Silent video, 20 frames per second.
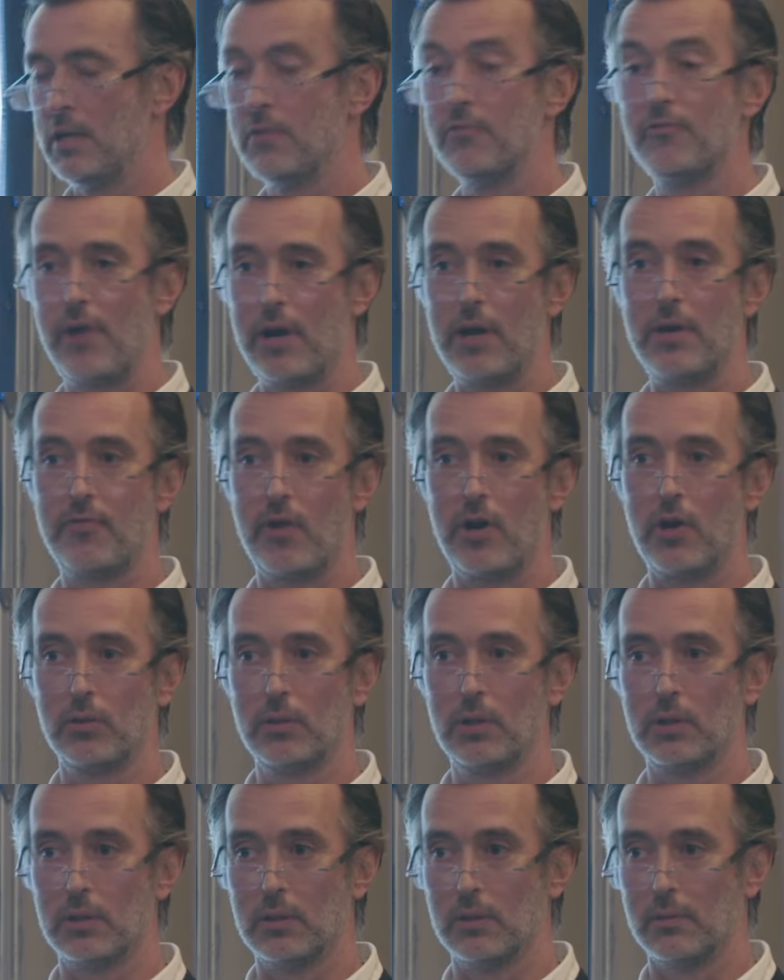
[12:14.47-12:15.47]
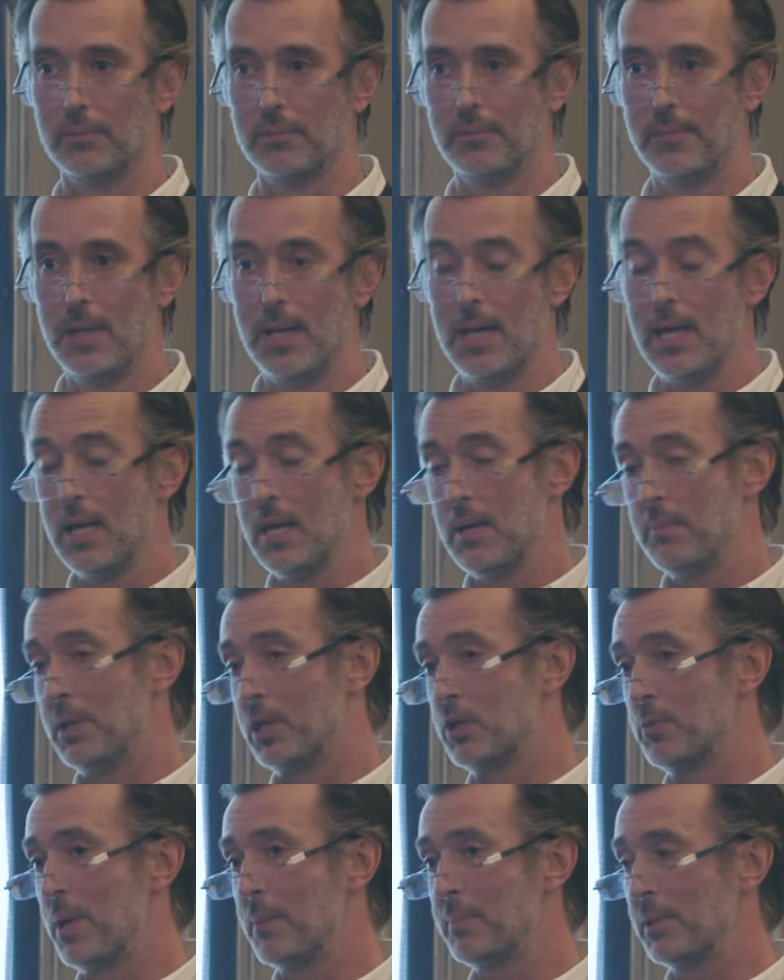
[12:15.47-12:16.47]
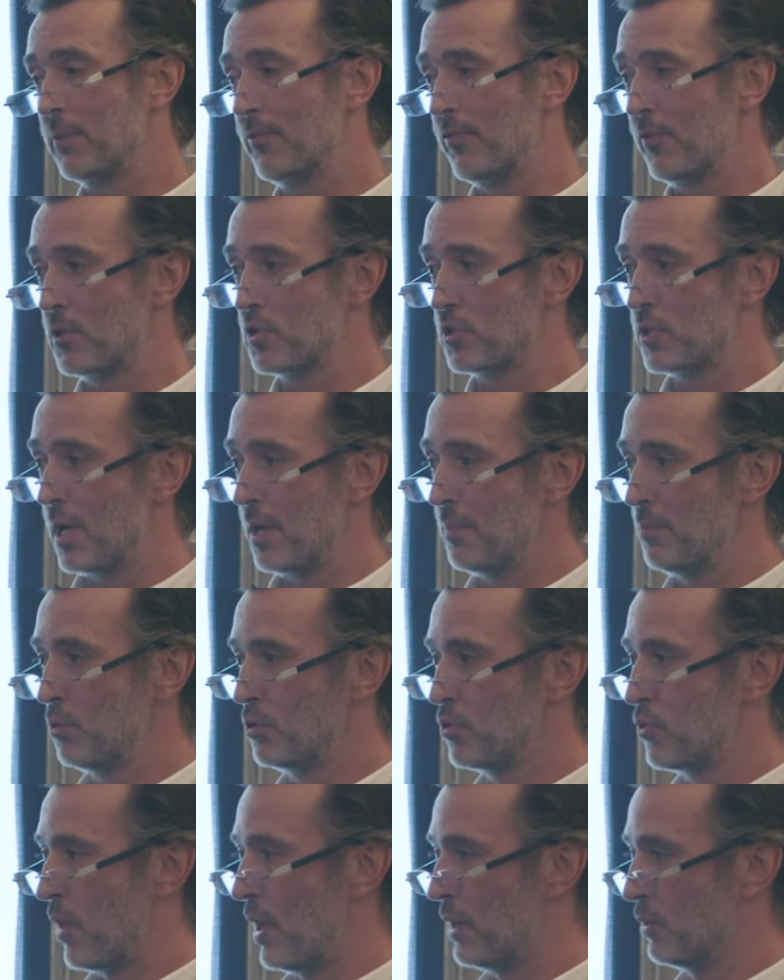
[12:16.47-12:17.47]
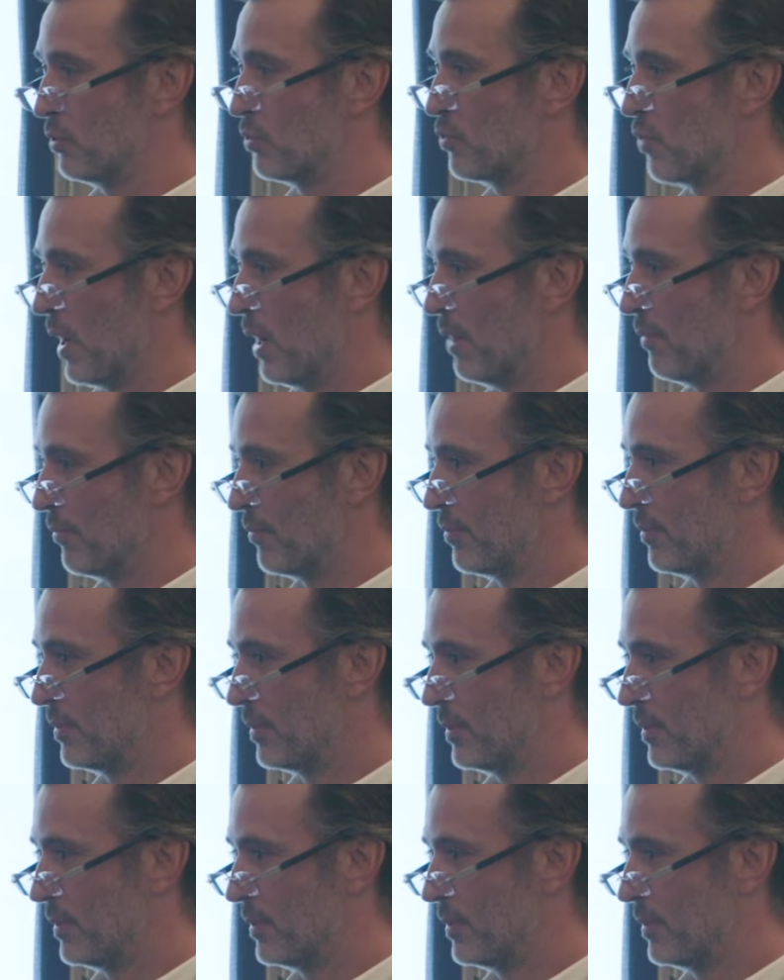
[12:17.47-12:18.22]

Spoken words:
Very, very little. But remember the first time you tried to drive.